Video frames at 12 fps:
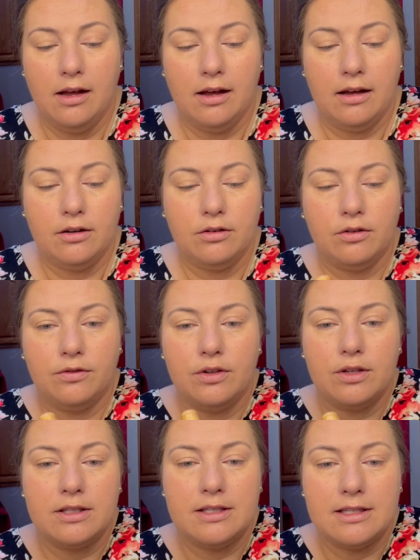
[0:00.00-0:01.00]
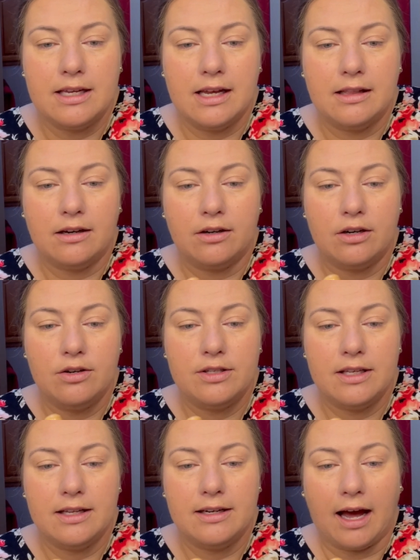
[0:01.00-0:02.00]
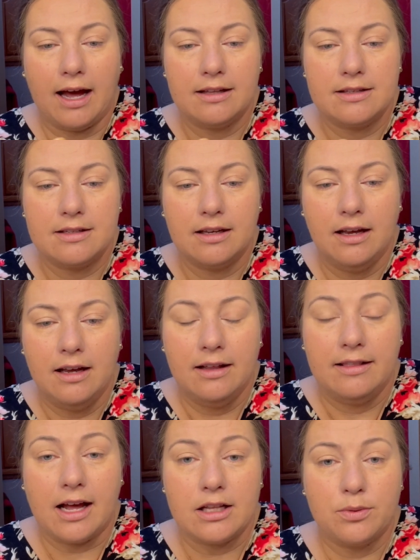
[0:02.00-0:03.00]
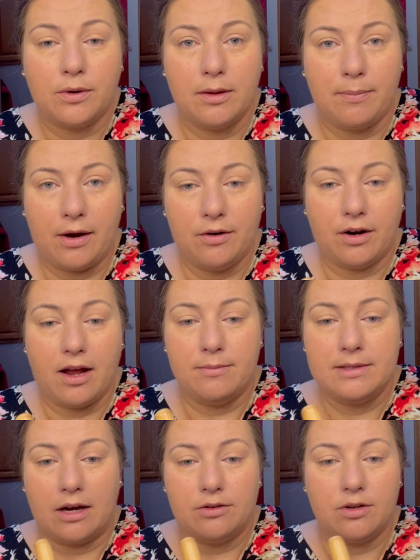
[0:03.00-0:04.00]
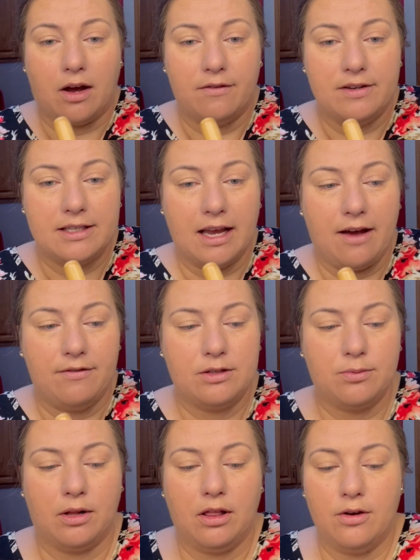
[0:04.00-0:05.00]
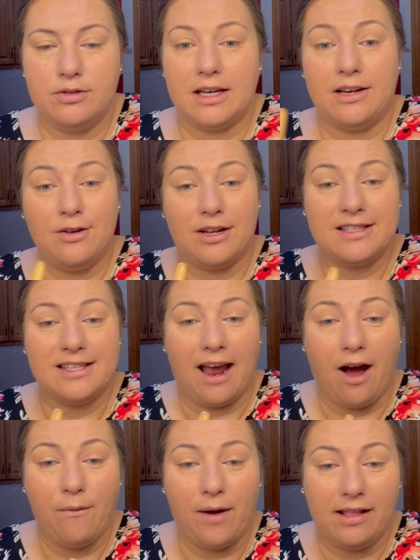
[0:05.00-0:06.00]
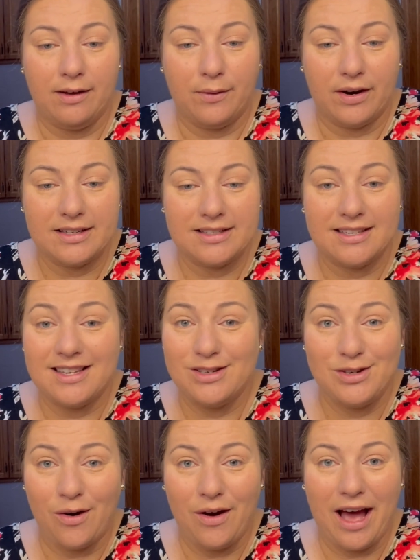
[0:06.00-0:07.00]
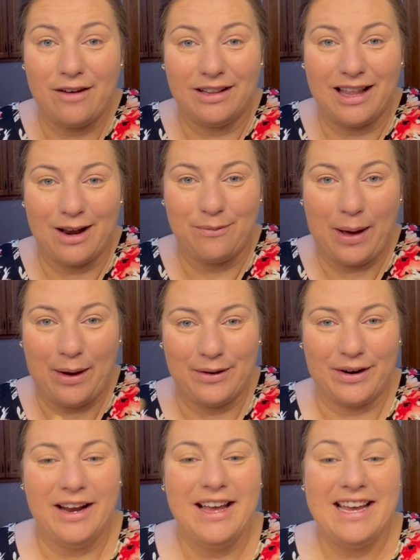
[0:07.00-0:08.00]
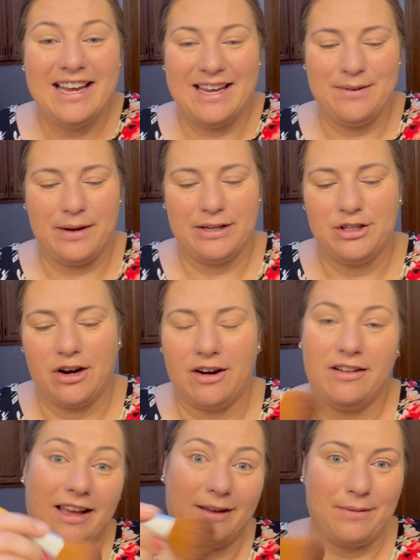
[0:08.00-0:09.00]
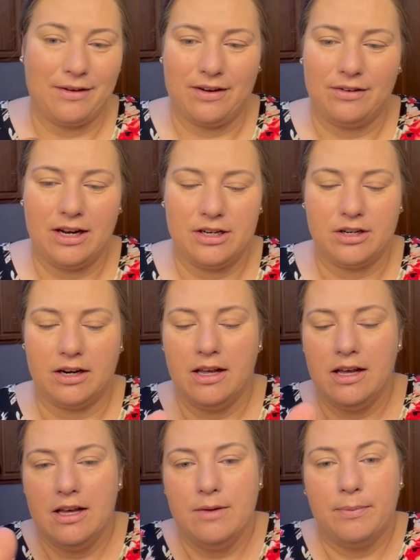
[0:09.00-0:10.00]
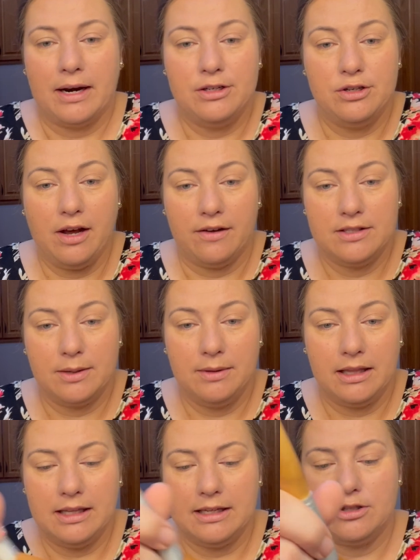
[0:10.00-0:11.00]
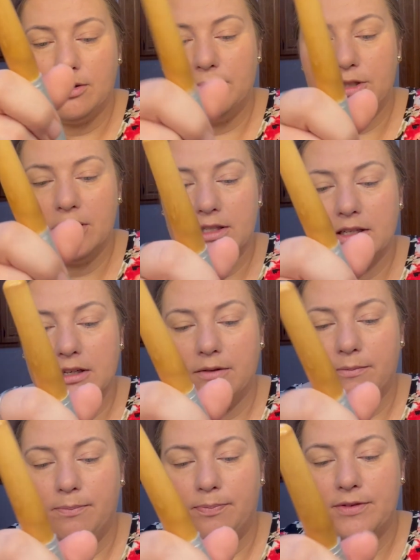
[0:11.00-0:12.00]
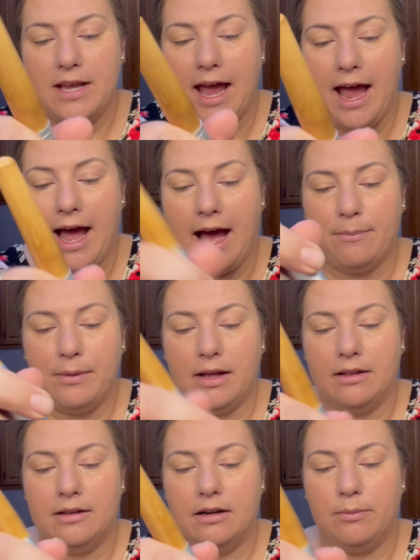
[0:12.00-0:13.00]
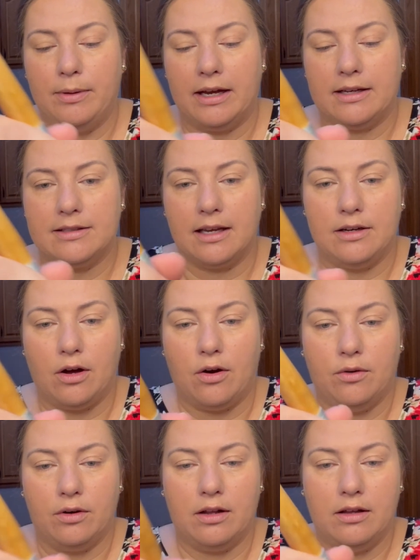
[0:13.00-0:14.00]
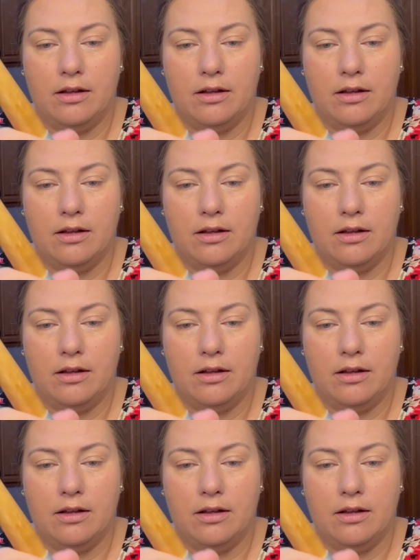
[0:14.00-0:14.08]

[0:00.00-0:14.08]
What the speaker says: I don't know if you can see in there. Can you see the dots? That's where the powder comes out. So obviously I have this one closed, and you can see how well it works because I don't have a lot of powder in my jar like my foundation. But I do have some in the lid, so I'm just gonna tap a little bit because I don't